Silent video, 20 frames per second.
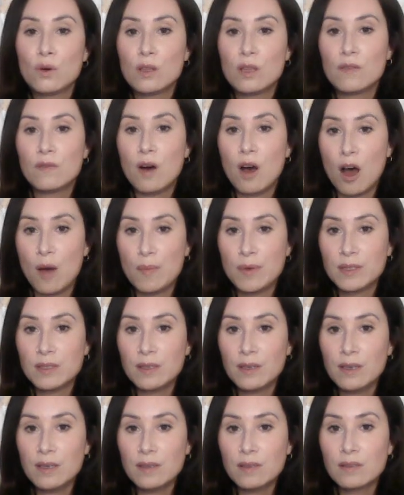of
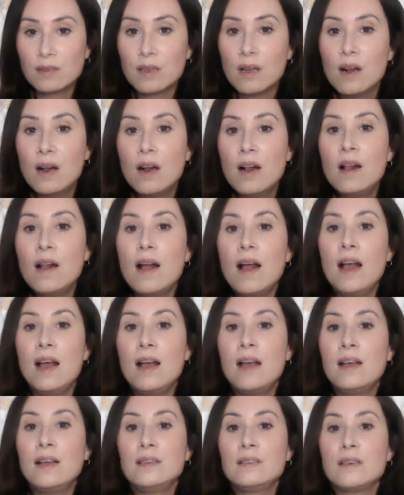opposites.
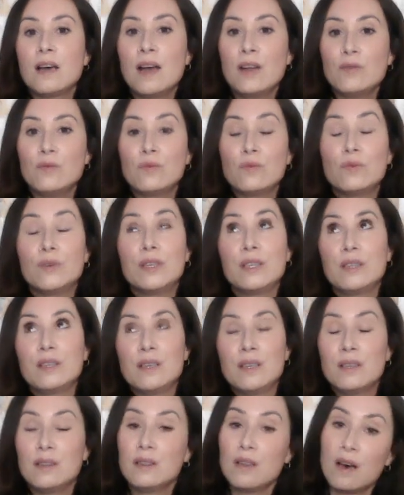And I
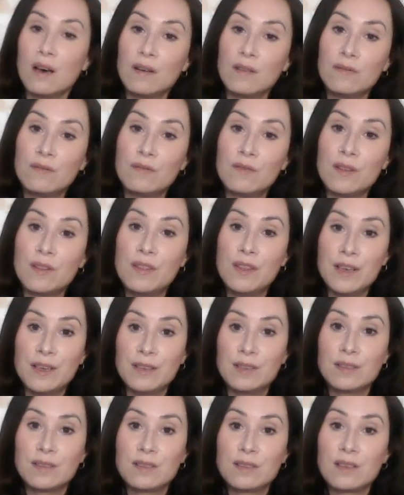really love
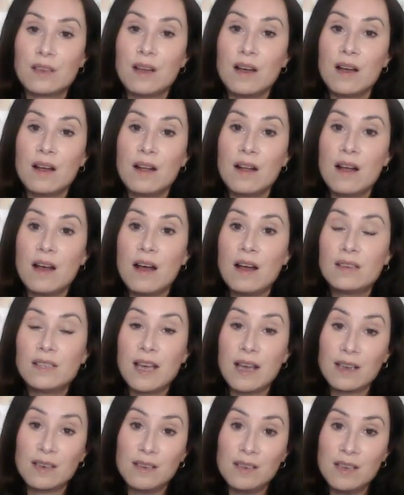this
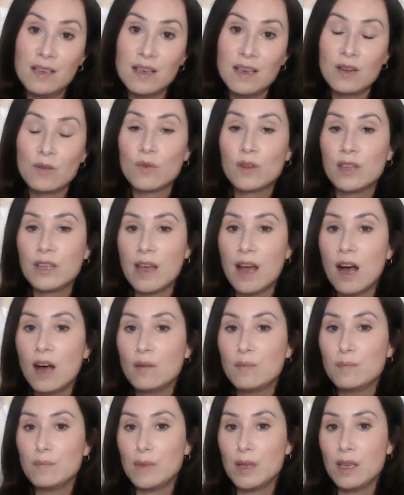technique. It really
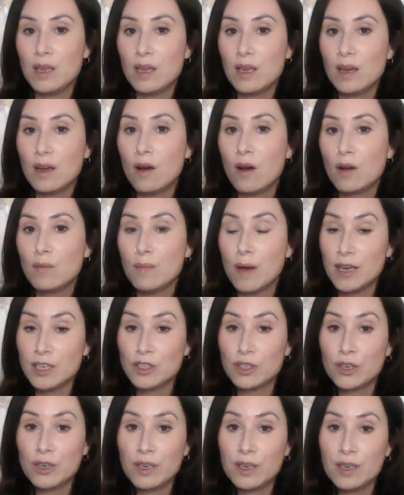helped me on my
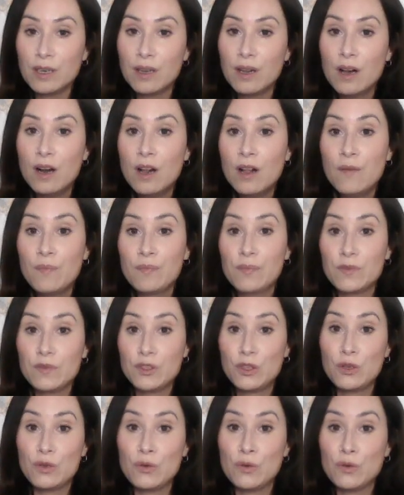journey
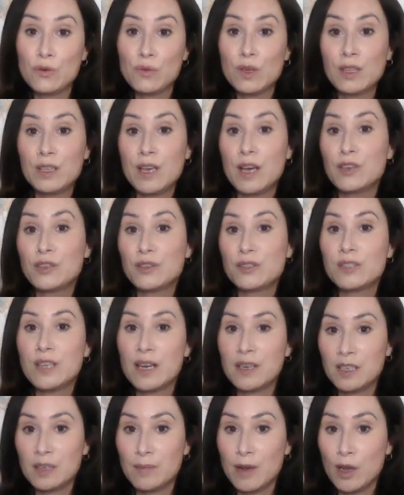to really
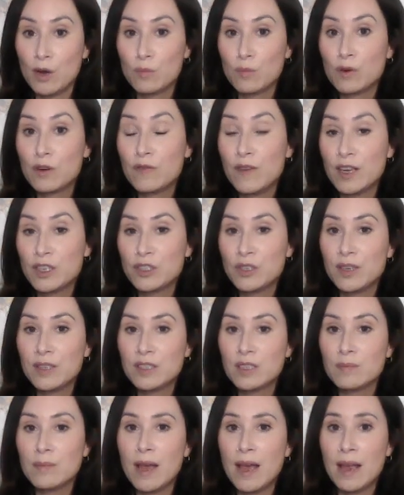understanding my own
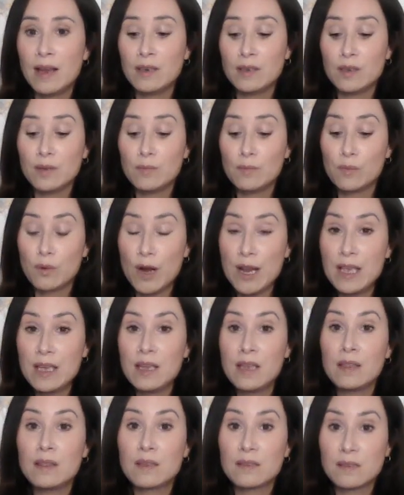perfectionism and
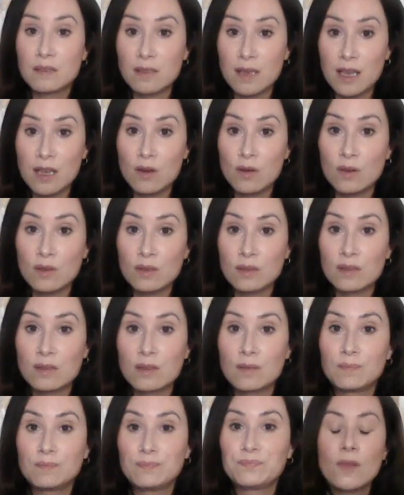breaking the cycles.
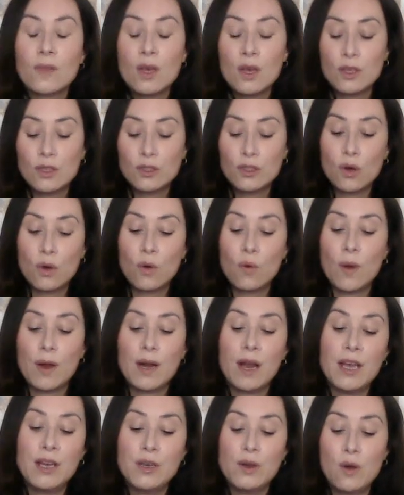So when
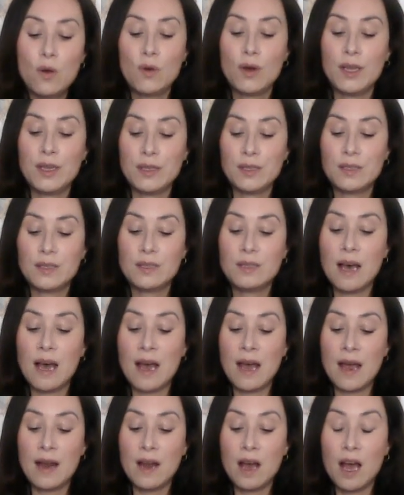I notice
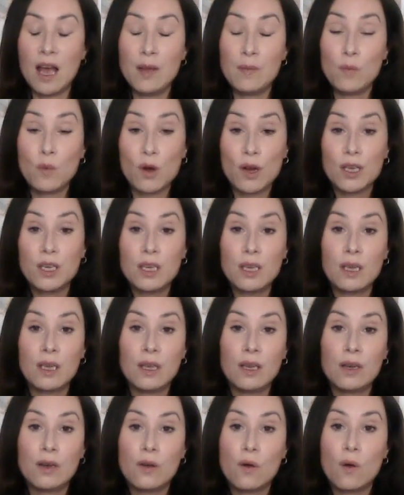that I'm
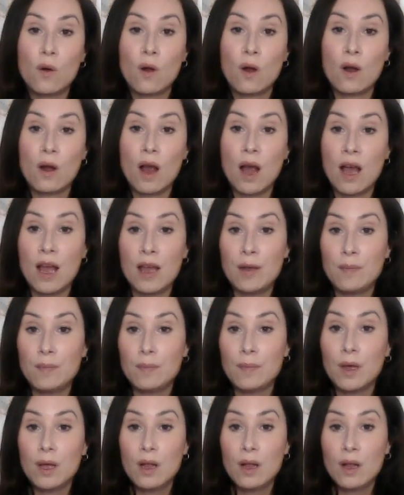working or
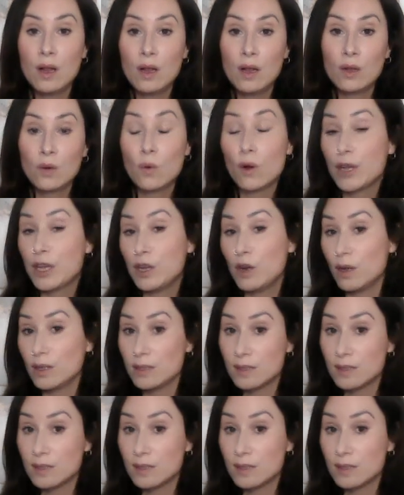I'm working on